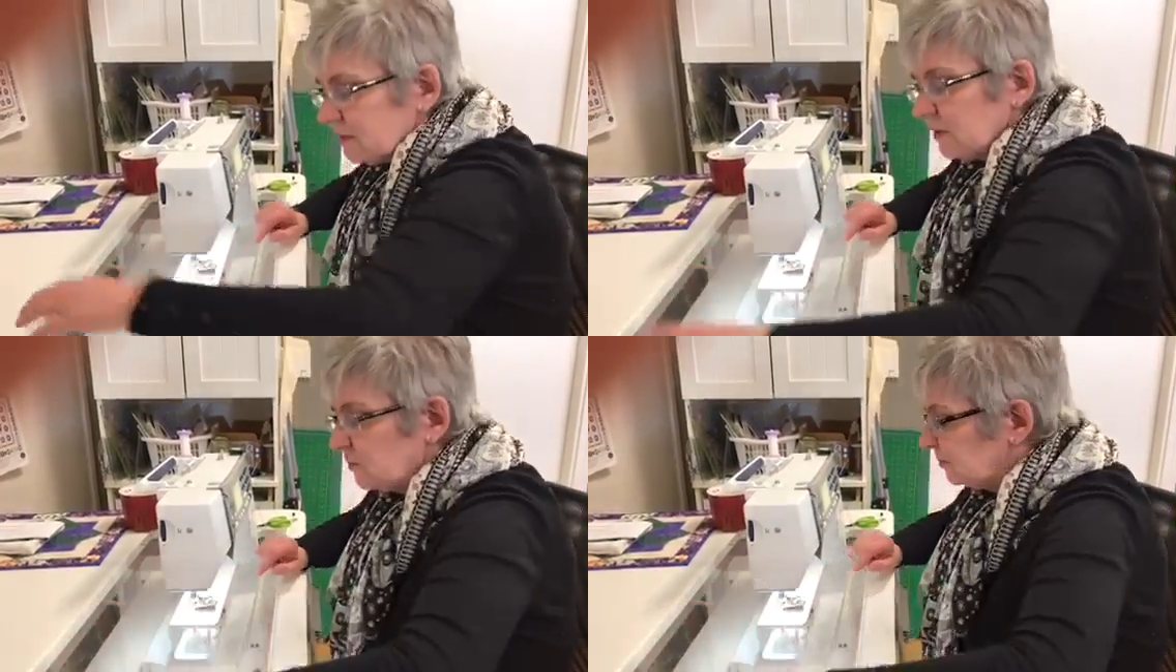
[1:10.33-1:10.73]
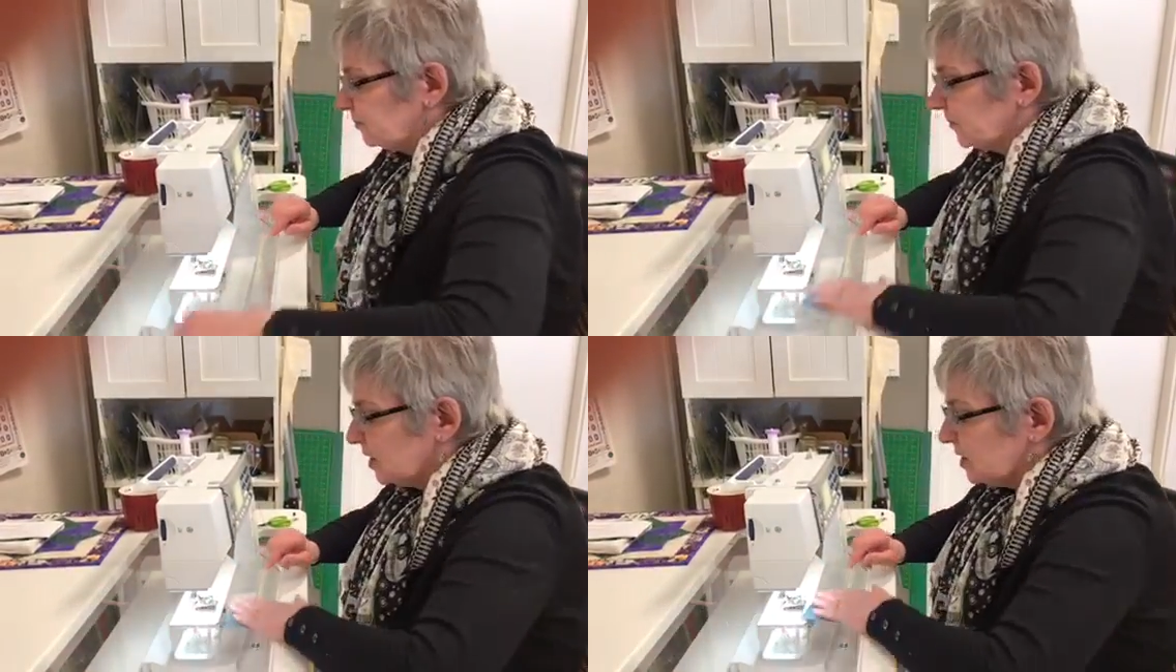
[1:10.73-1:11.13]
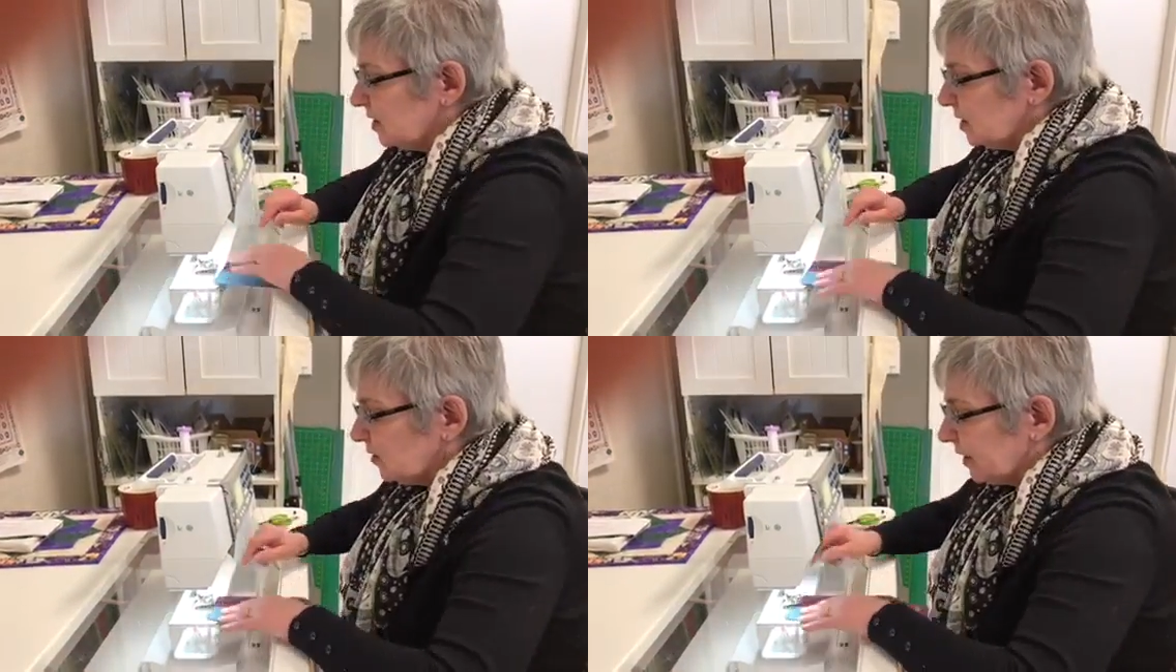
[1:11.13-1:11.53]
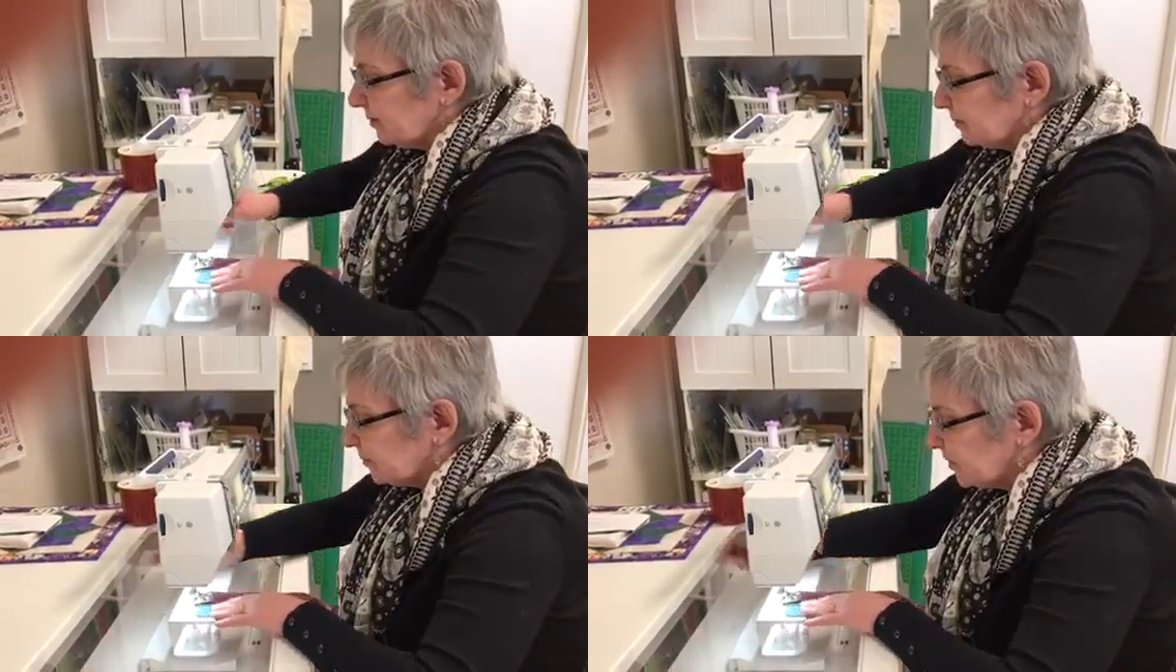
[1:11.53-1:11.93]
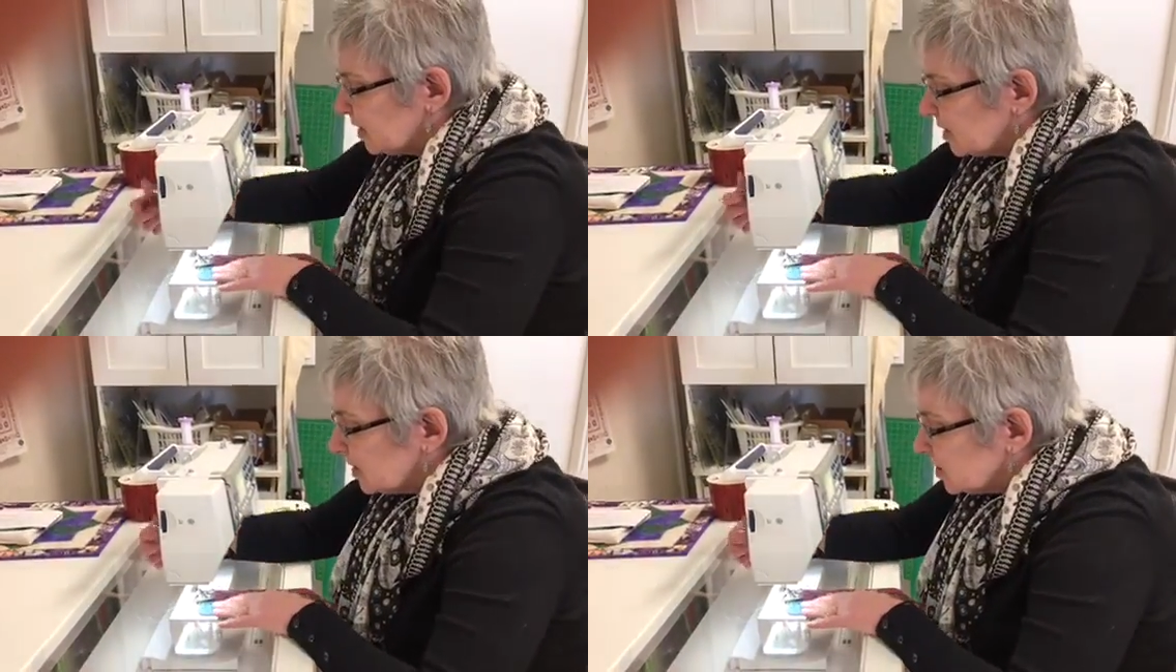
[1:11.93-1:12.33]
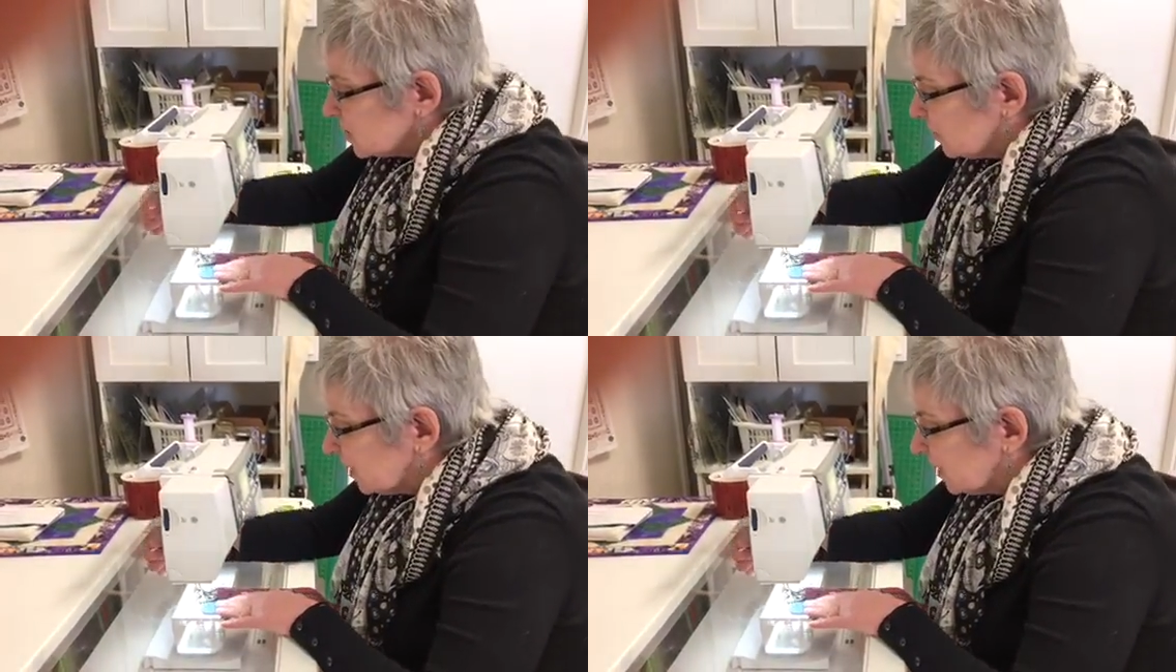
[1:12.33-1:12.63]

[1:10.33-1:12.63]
There we go. Okay, so